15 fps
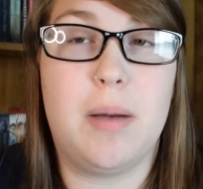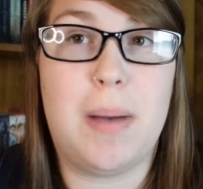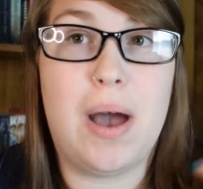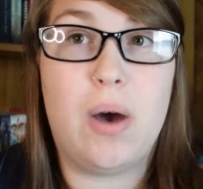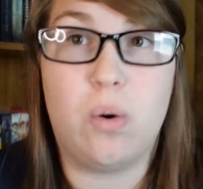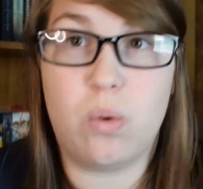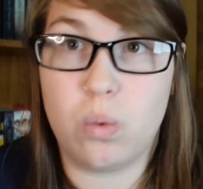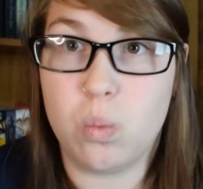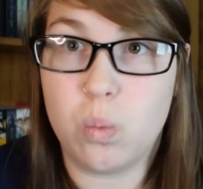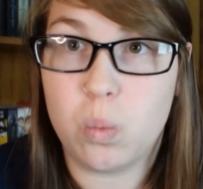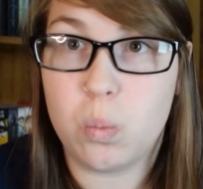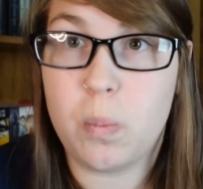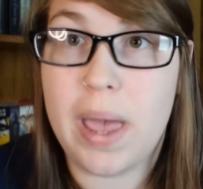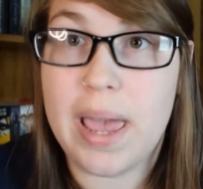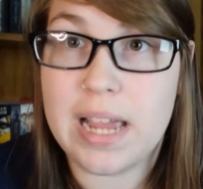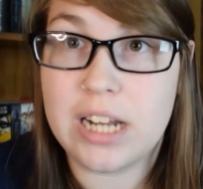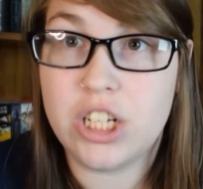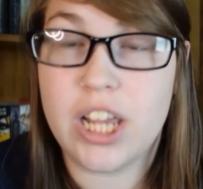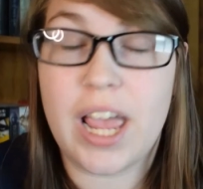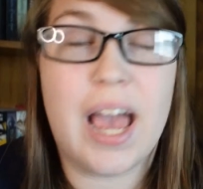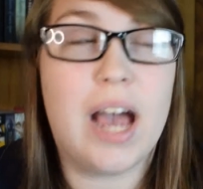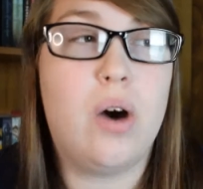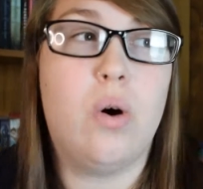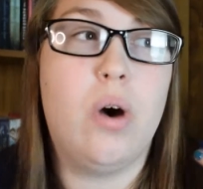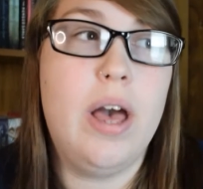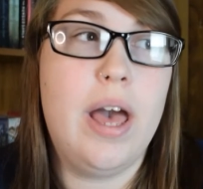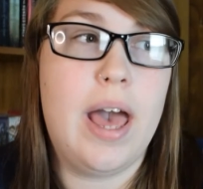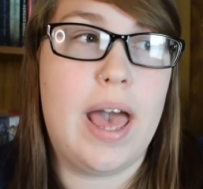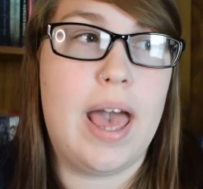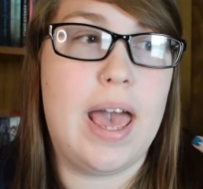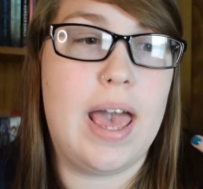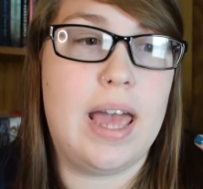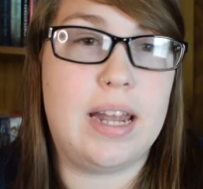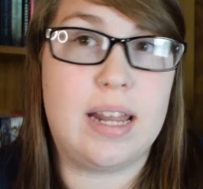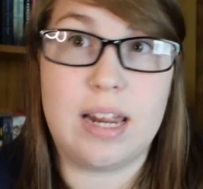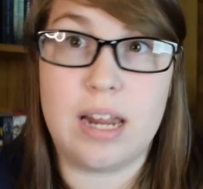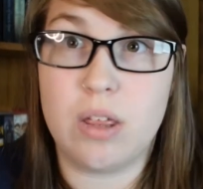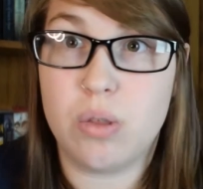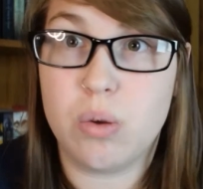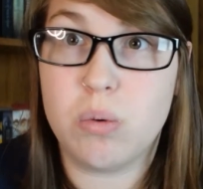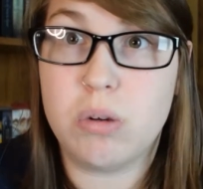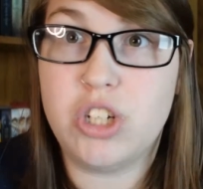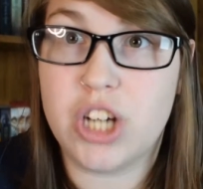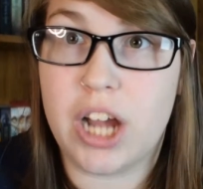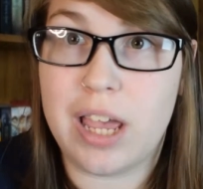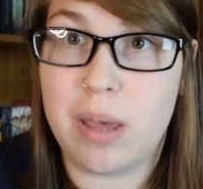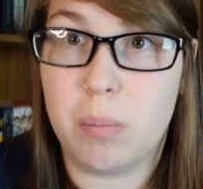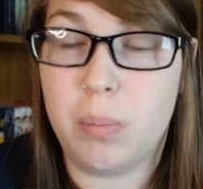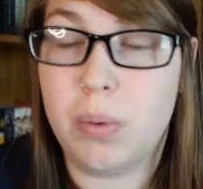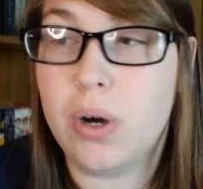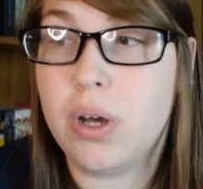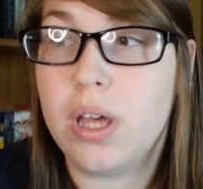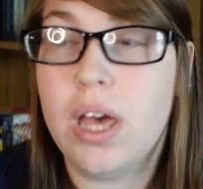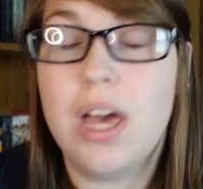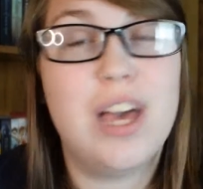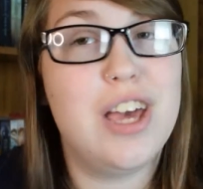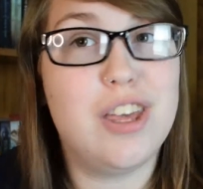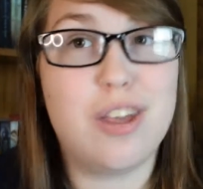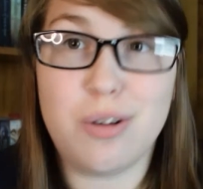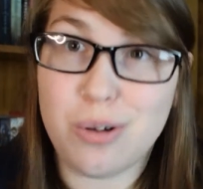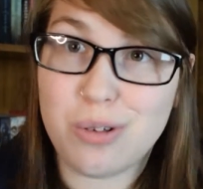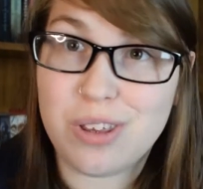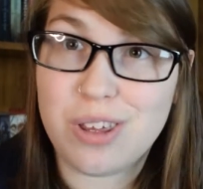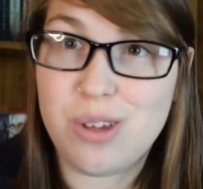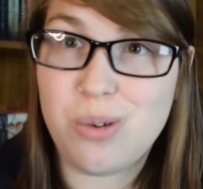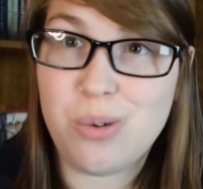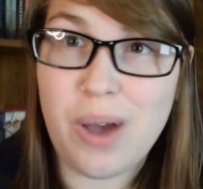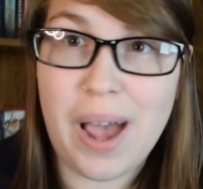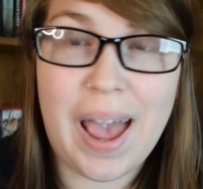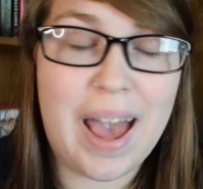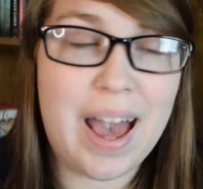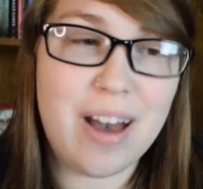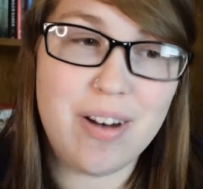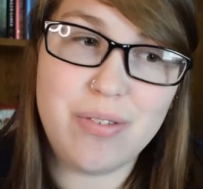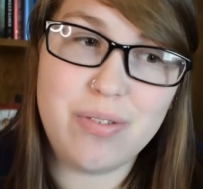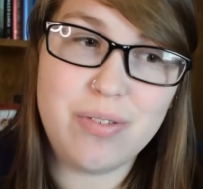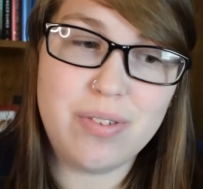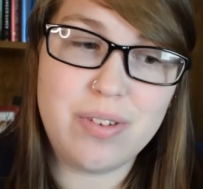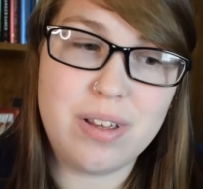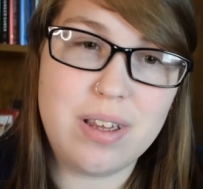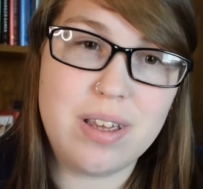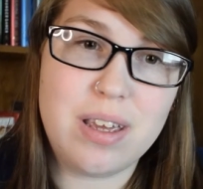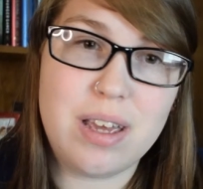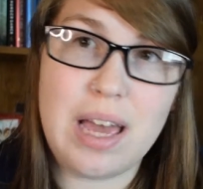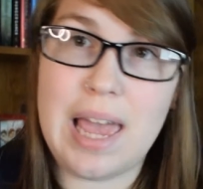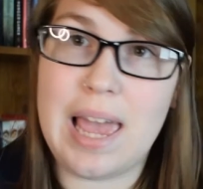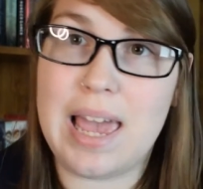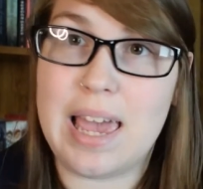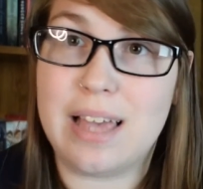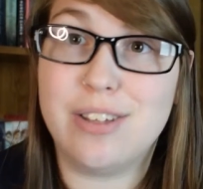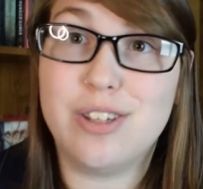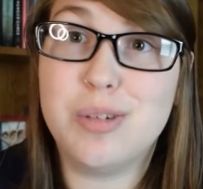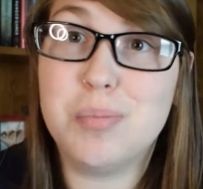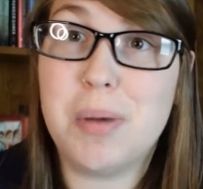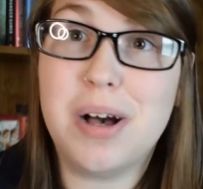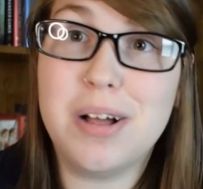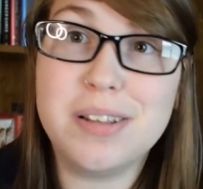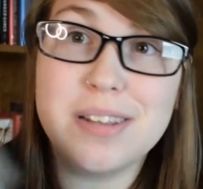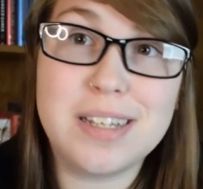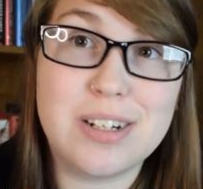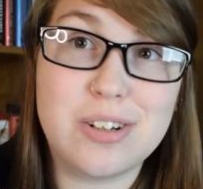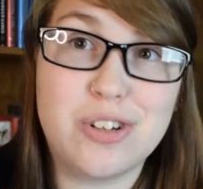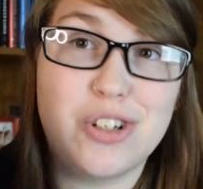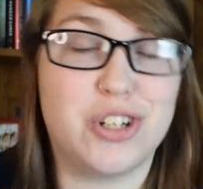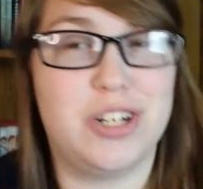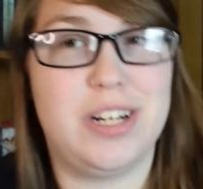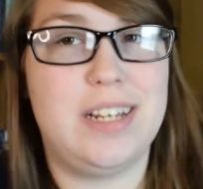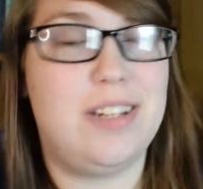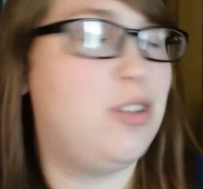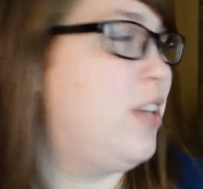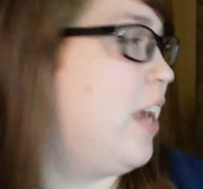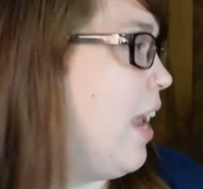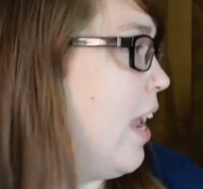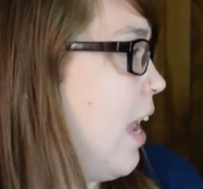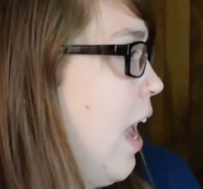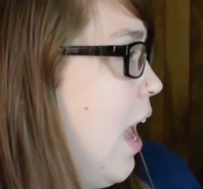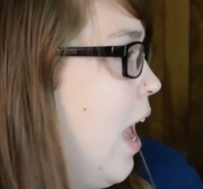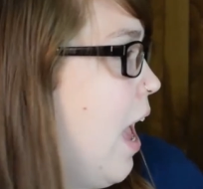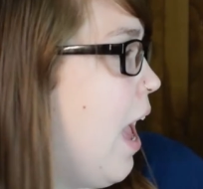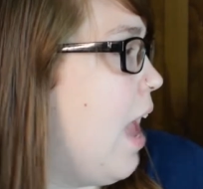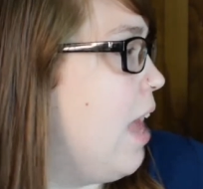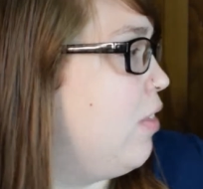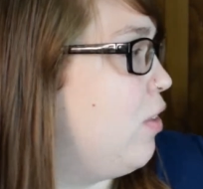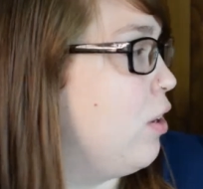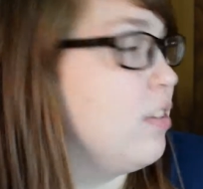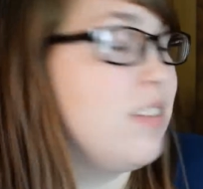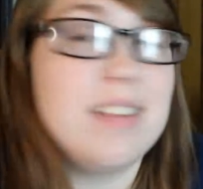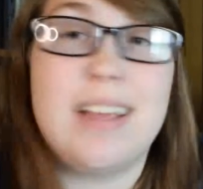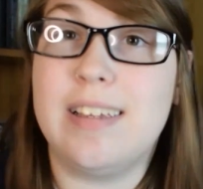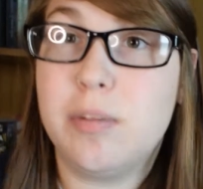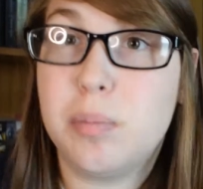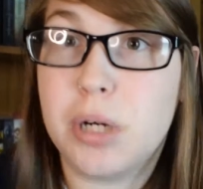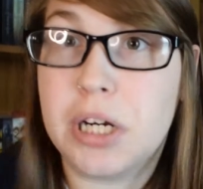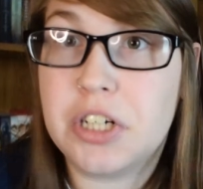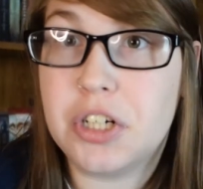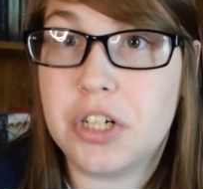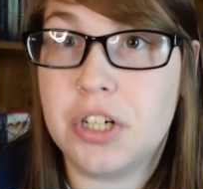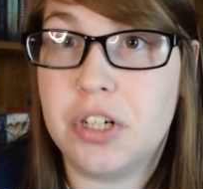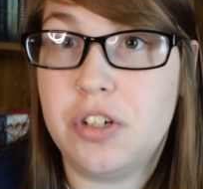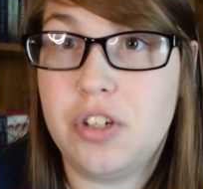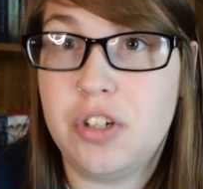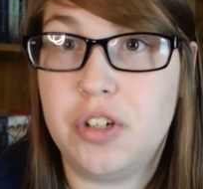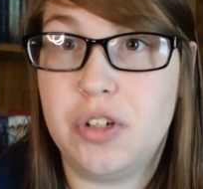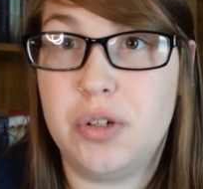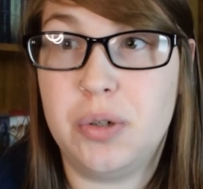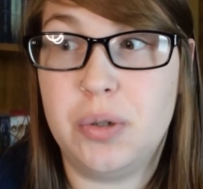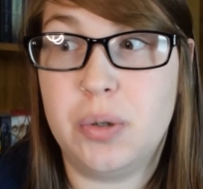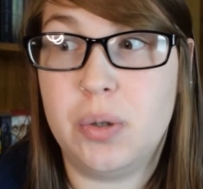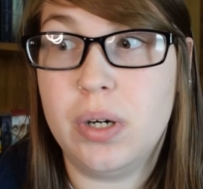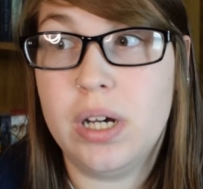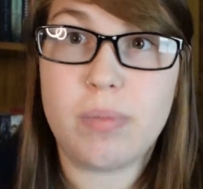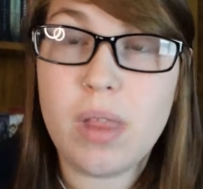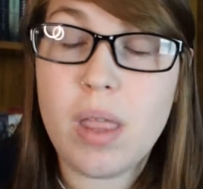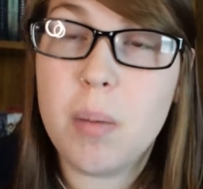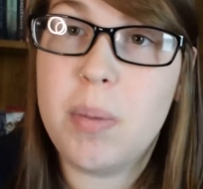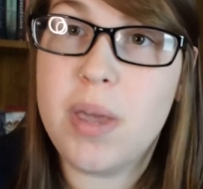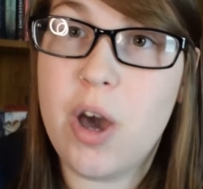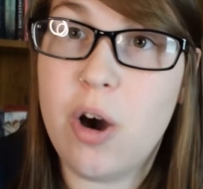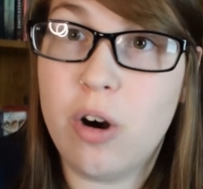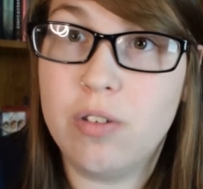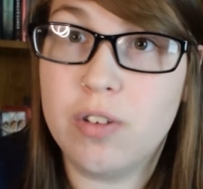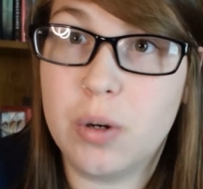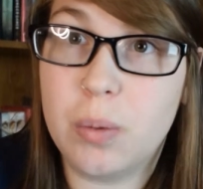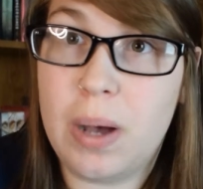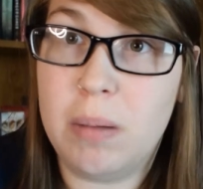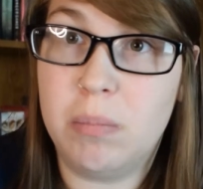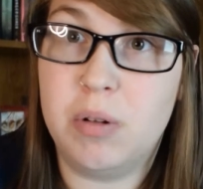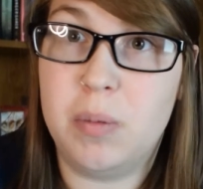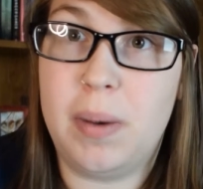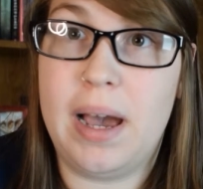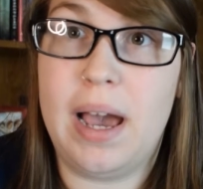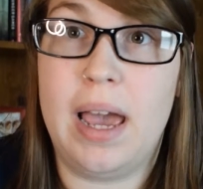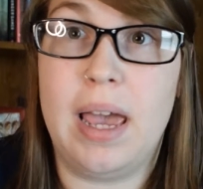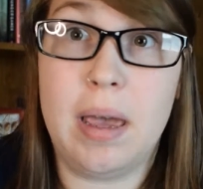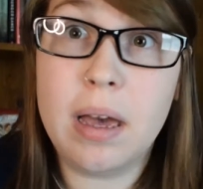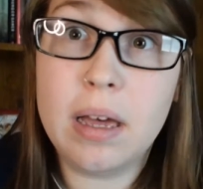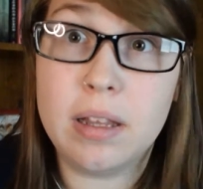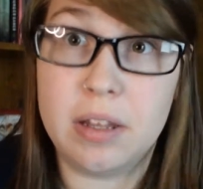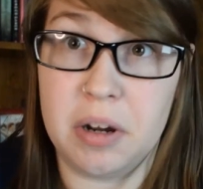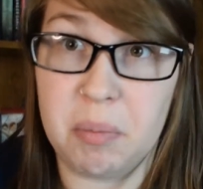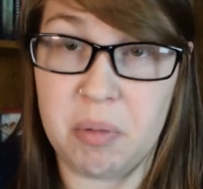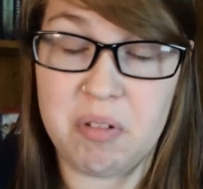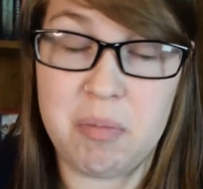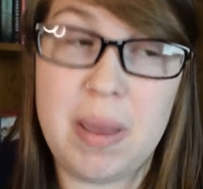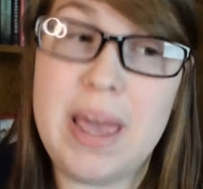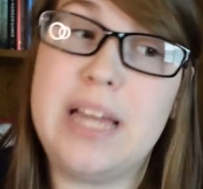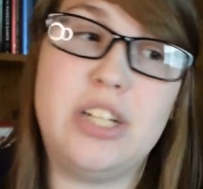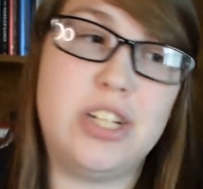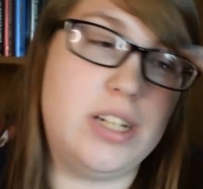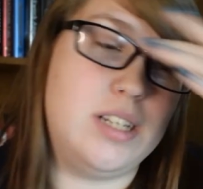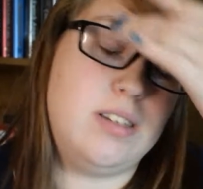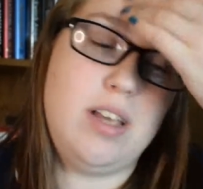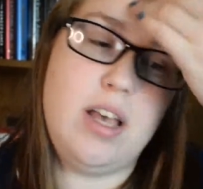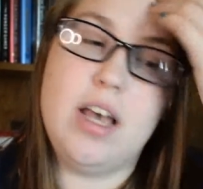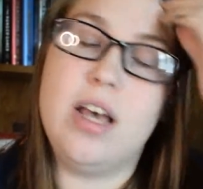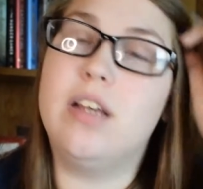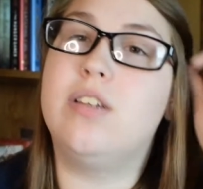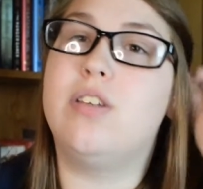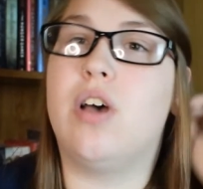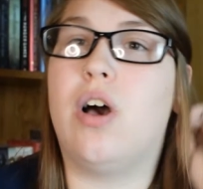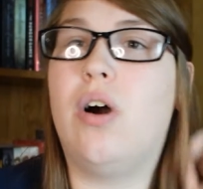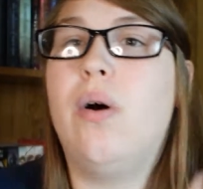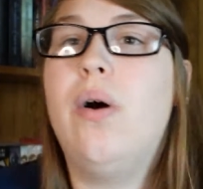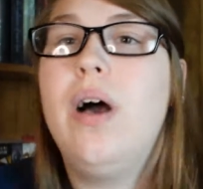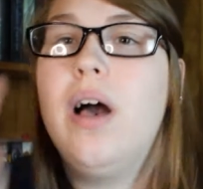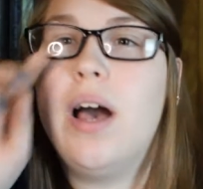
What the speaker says: about page count and getting through a giant book. You know that you have a small little journey to take, and there's less pressure to be overwhelmed by the number of pages. So